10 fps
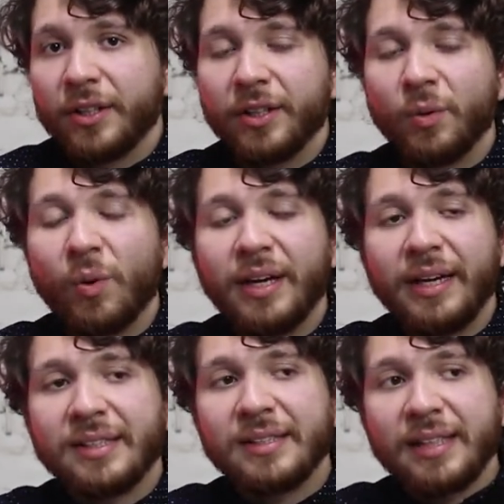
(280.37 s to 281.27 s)
You're going to want to
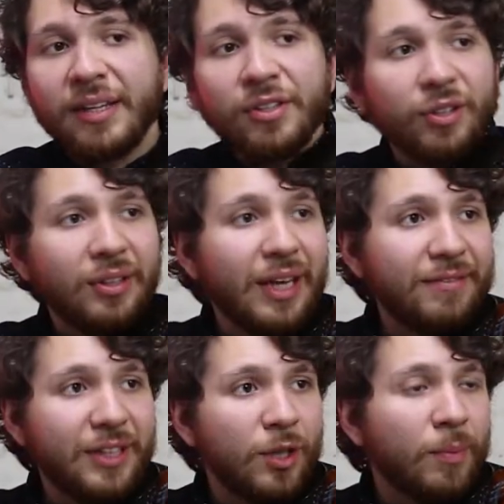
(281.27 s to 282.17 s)
extend your
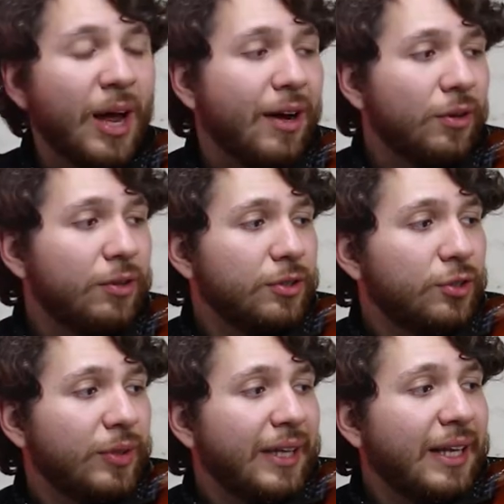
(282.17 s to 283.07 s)
left arm out
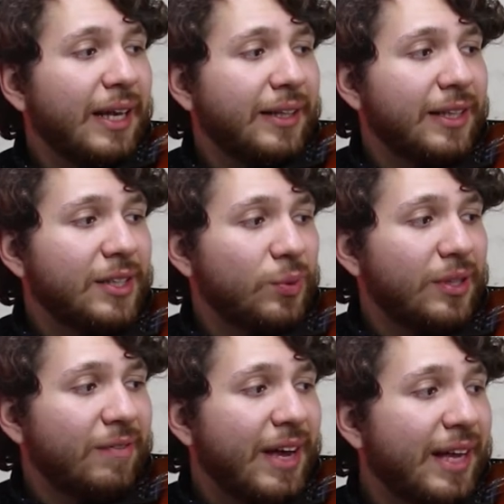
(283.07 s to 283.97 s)
straight like this with
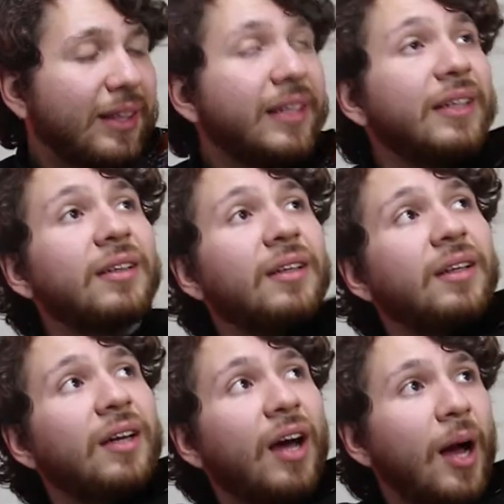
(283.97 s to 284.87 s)
the violin
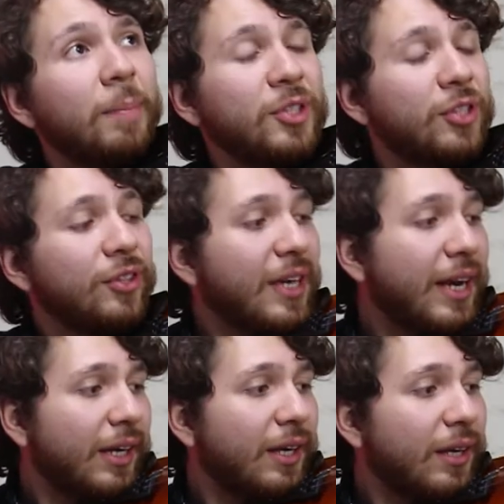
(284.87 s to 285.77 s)
up to your
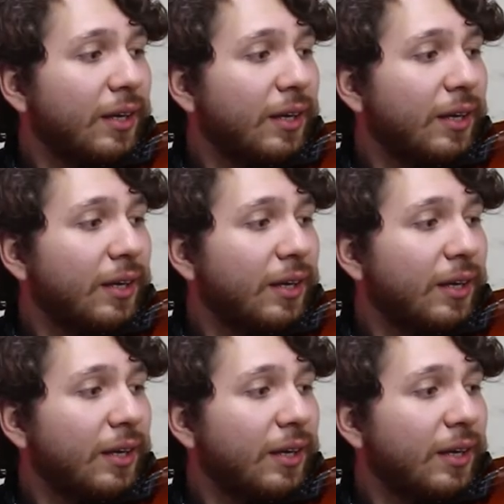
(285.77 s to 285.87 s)
neck.